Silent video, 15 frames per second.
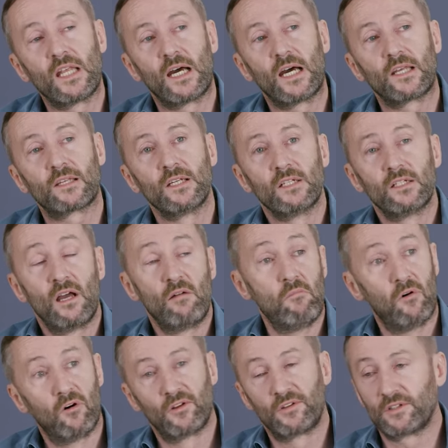that a
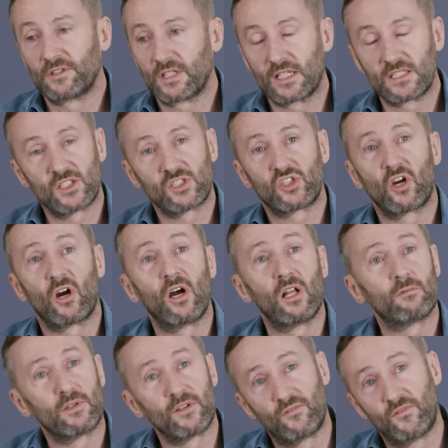mother that has a child
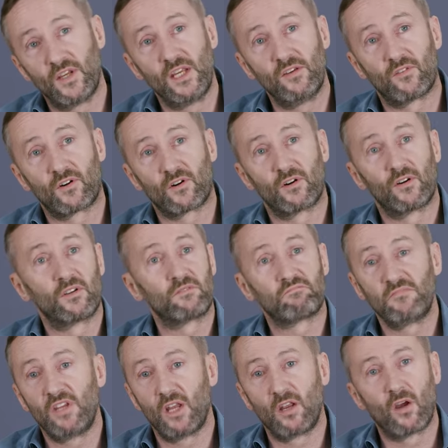with a fever,
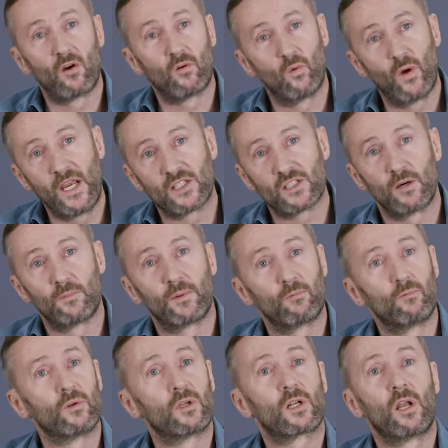you know, wakes up at
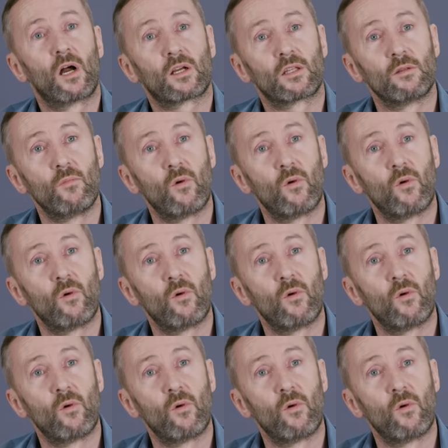one o'clock in the